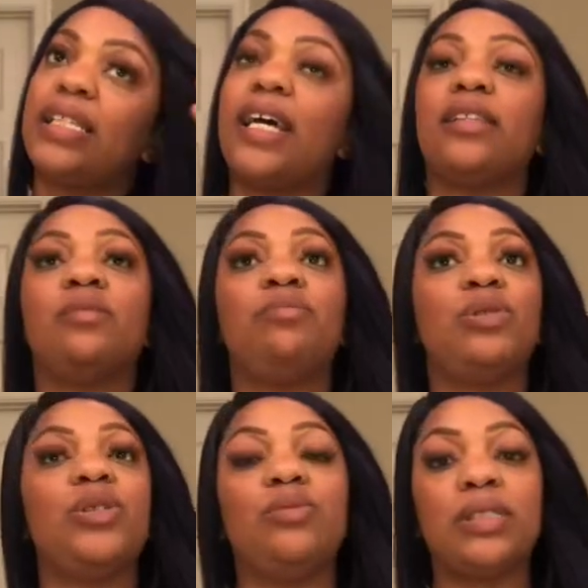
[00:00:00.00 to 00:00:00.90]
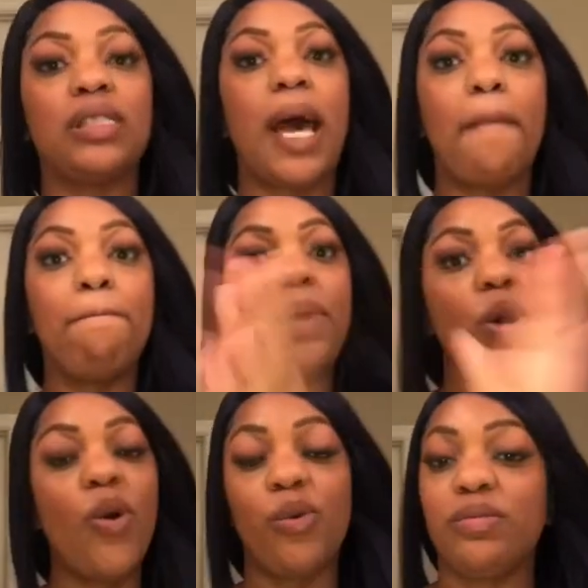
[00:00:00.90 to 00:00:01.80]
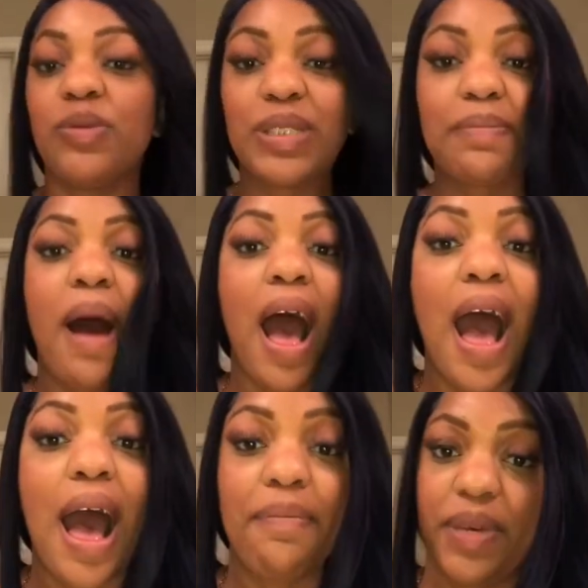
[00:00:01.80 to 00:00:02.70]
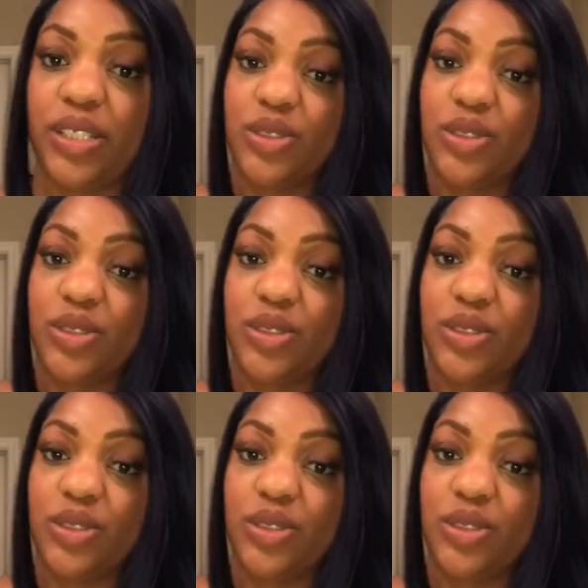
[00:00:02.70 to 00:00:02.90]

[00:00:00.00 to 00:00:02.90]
like the blue was like, boom, it was popping.